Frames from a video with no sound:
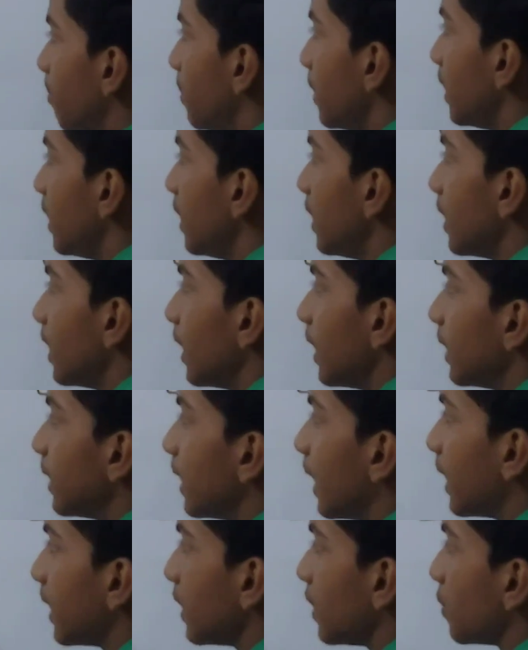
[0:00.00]
P,
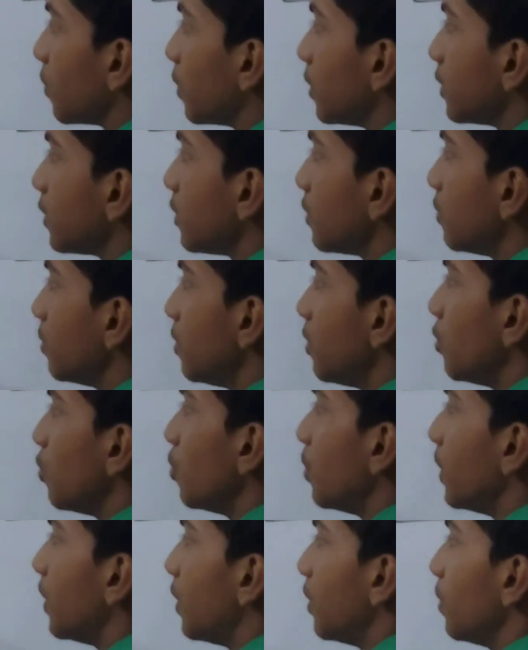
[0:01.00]
that equals to
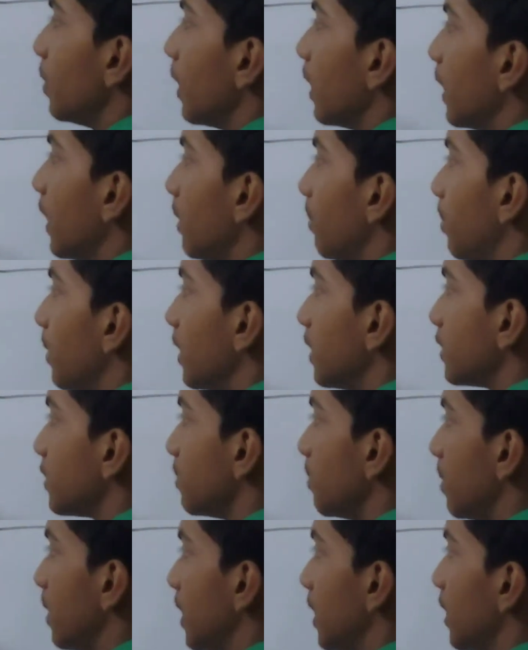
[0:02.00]
2 into L plus
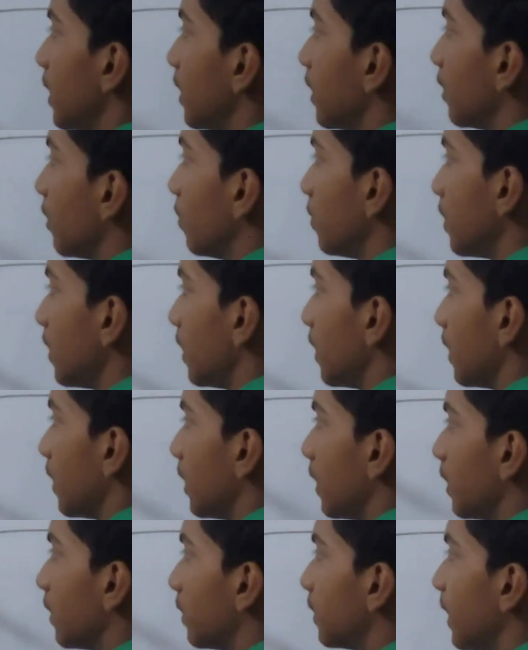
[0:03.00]
B. Okay,
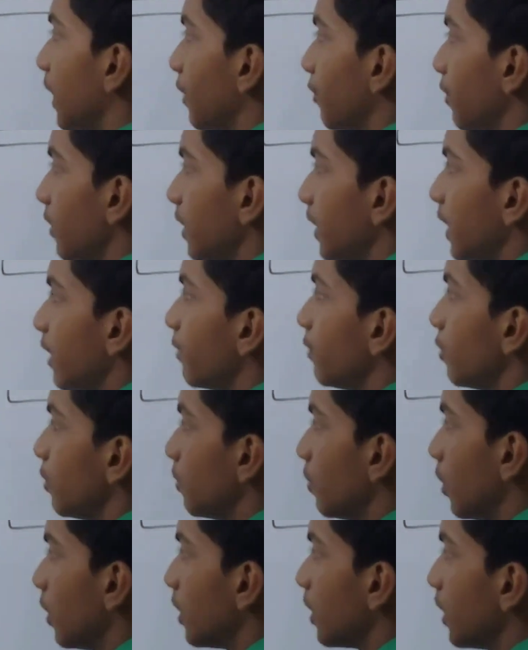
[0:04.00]
that will give you
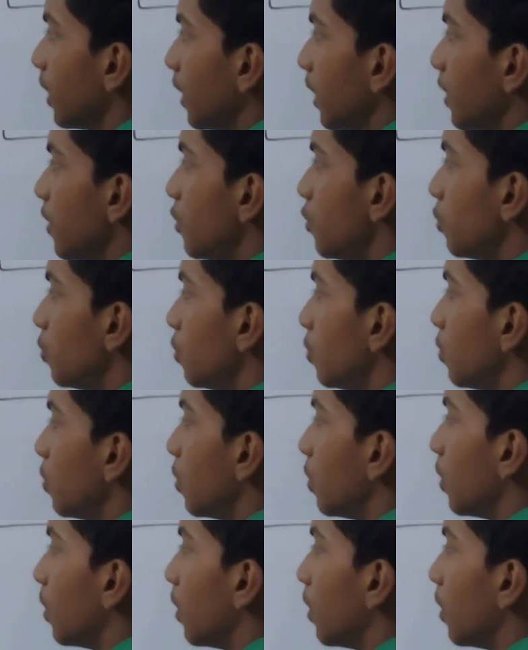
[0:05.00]
what? 2.